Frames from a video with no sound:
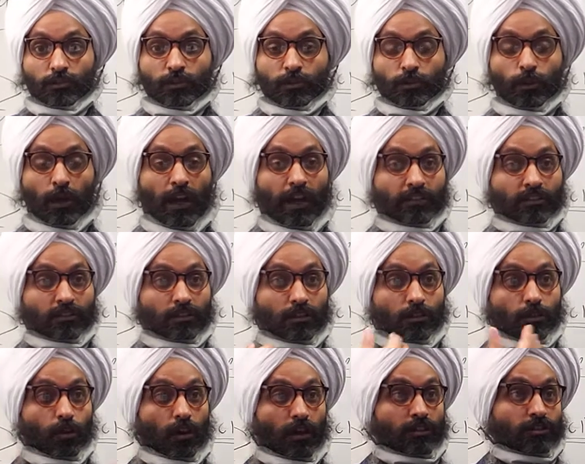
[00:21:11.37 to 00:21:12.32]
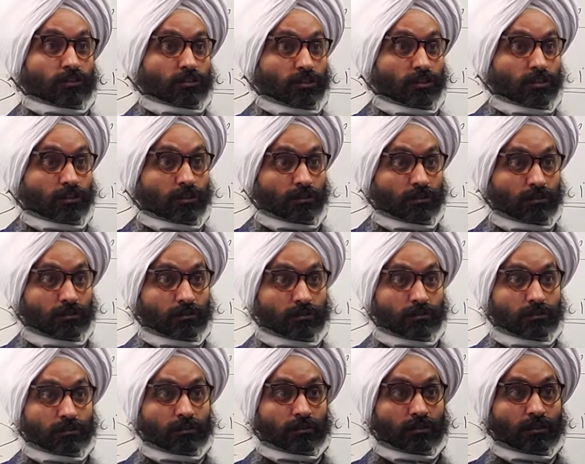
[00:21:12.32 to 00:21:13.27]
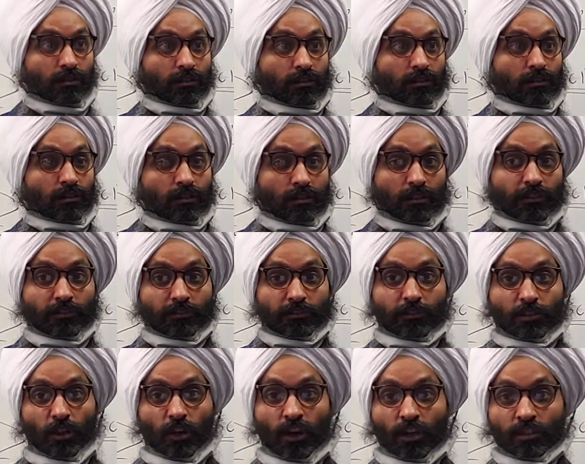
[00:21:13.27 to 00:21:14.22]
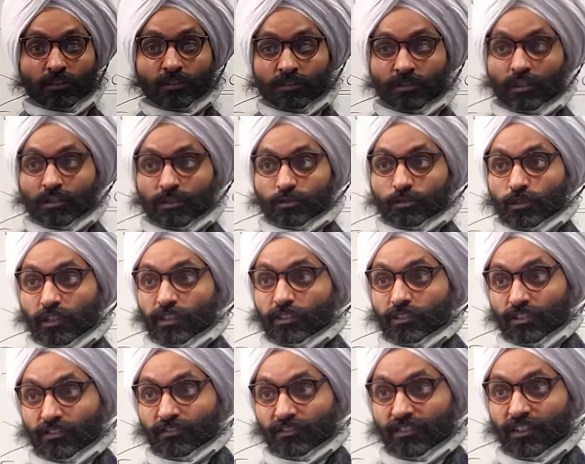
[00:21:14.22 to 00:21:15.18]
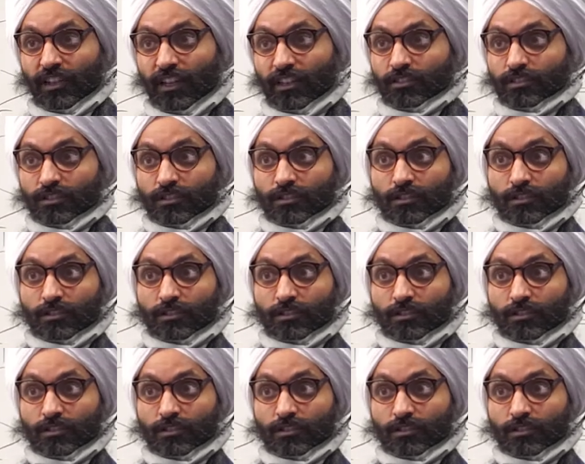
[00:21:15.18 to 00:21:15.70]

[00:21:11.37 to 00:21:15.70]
you ask a question, and your heart starts racing faster.